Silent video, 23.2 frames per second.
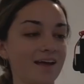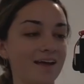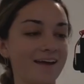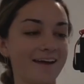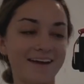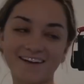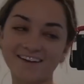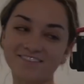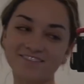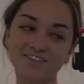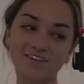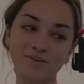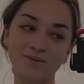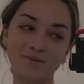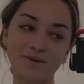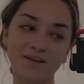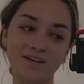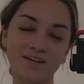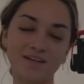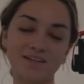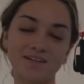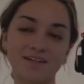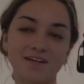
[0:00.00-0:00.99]
Hey
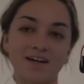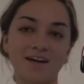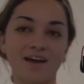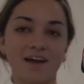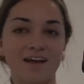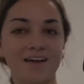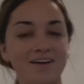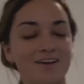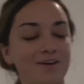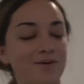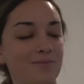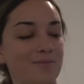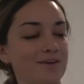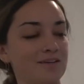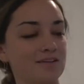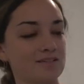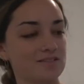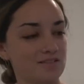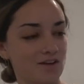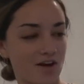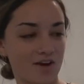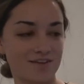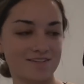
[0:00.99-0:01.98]
everyone, I am
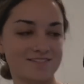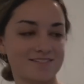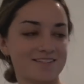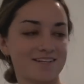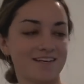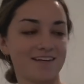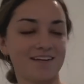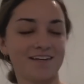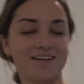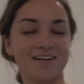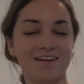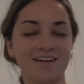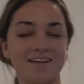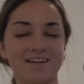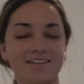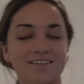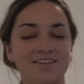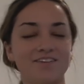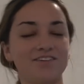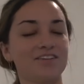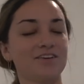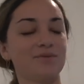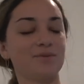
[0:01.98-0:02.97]
exhausted and I
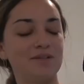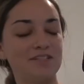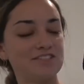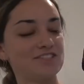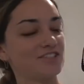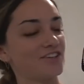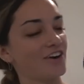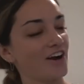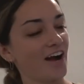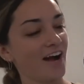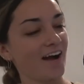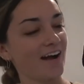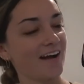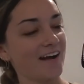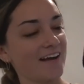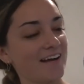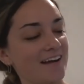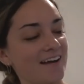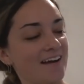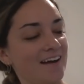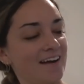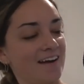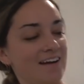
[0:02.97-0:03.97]
literally want to
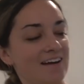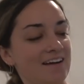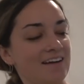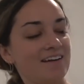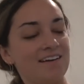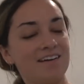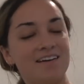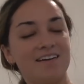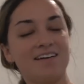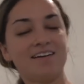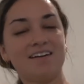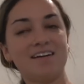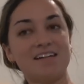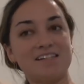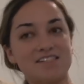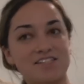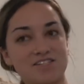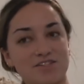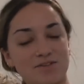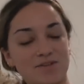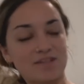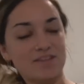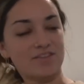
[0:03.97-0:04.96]
cry.
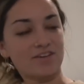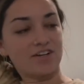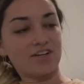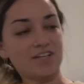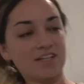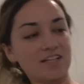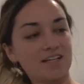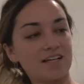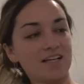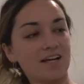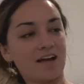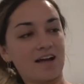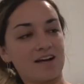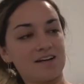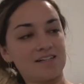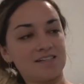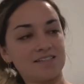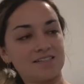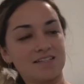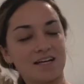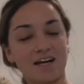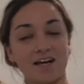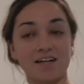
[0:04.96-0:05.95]
It's 3.30
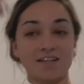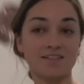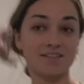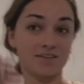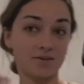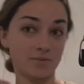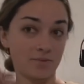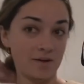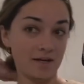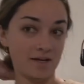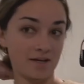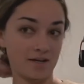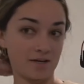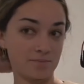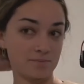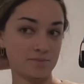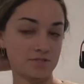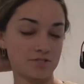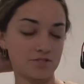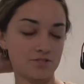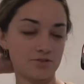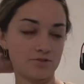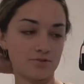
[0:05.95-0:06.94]
and I went
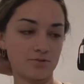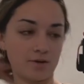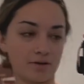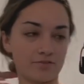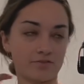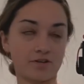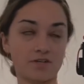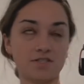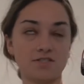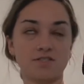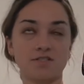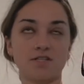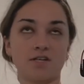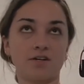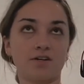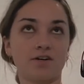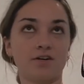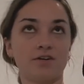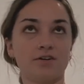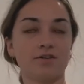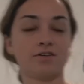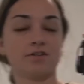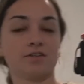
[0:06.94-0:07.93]
up to, I forgot to tell
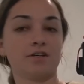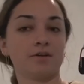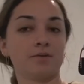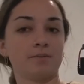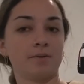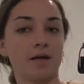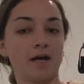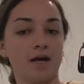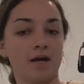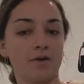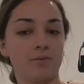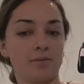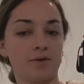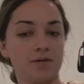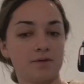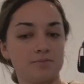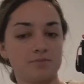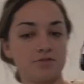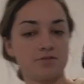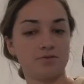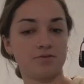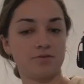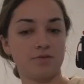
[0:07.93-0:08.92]
y'all earlier, but I went
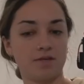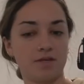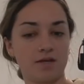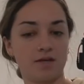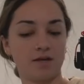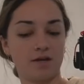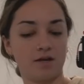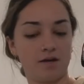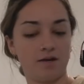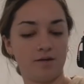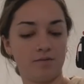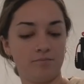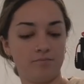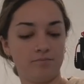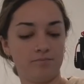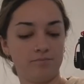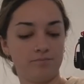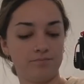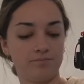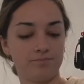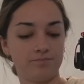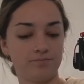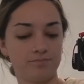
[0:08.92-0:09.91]
up to the
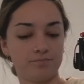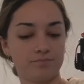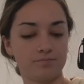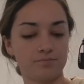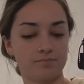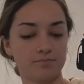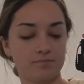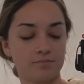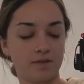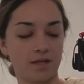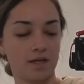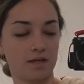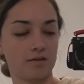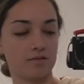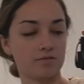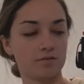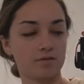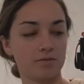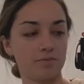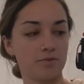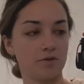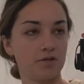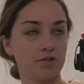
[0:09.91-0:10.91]
um,
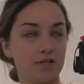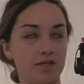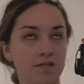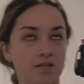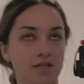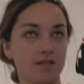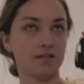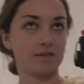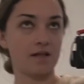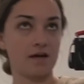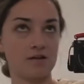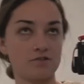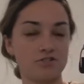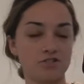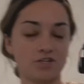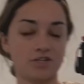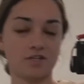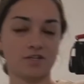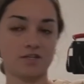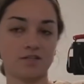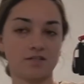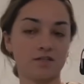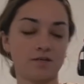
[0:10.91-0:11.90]
like community like lounge
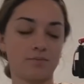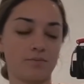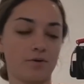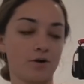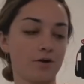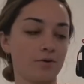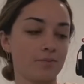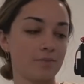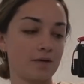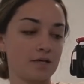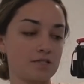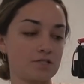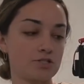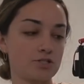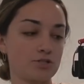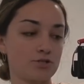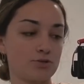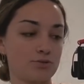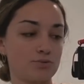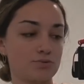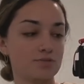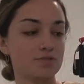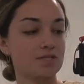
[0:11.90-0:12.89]
area in the apartment
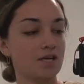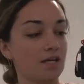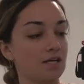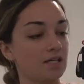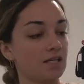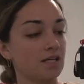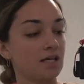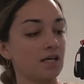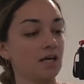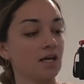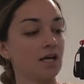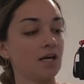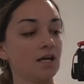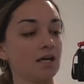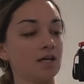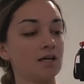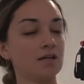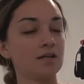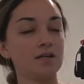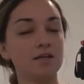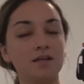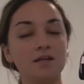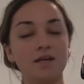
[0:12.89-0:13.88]
to study
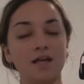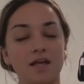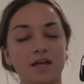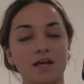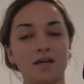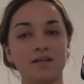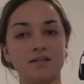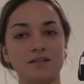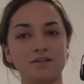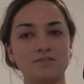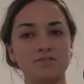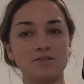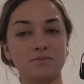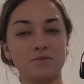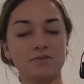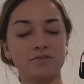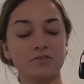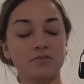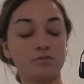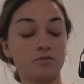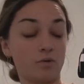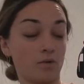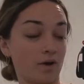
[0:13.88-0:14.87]
and I was up there
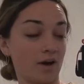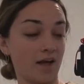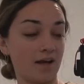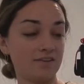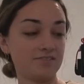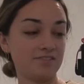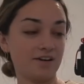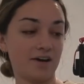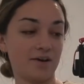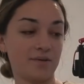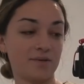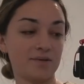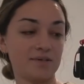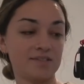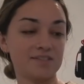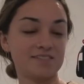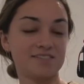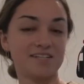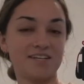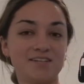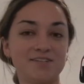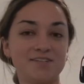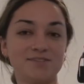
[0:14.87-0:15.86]
for four and a half
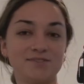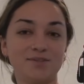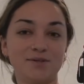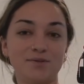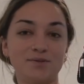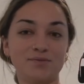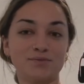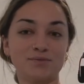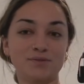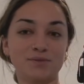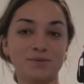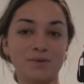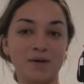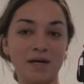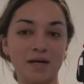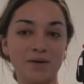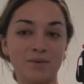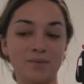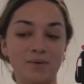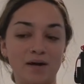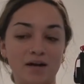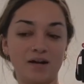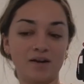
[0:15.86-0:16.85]
hours, so for quite
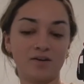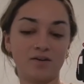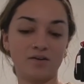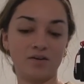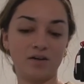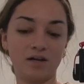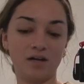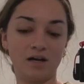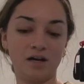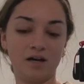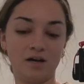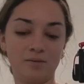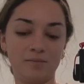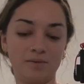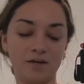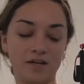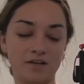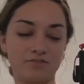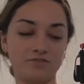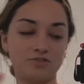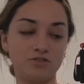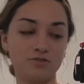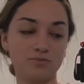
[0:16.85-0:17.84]
a while. Um, and
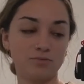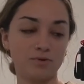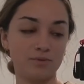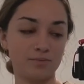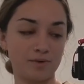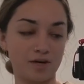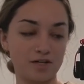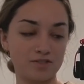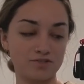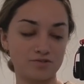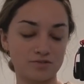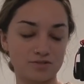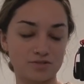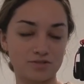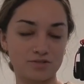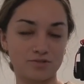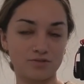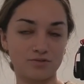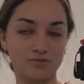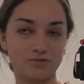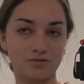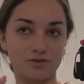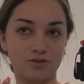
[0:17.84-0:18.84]
I have two more modules
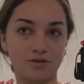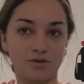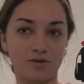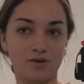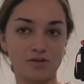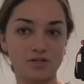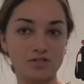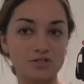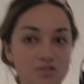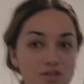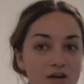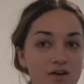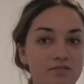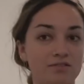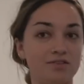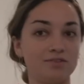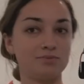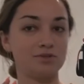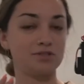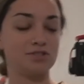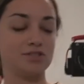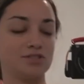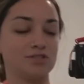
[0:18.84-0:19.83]
to do for
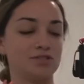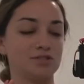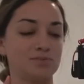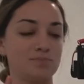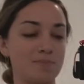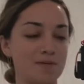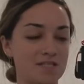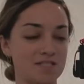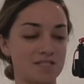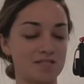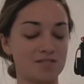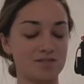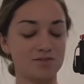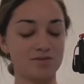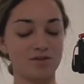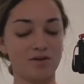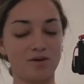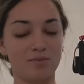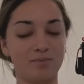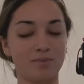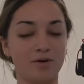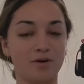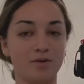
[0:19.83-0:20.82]
R7, which is Business
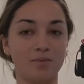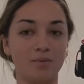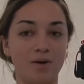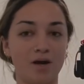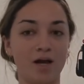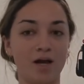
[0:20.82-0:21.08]
Law Part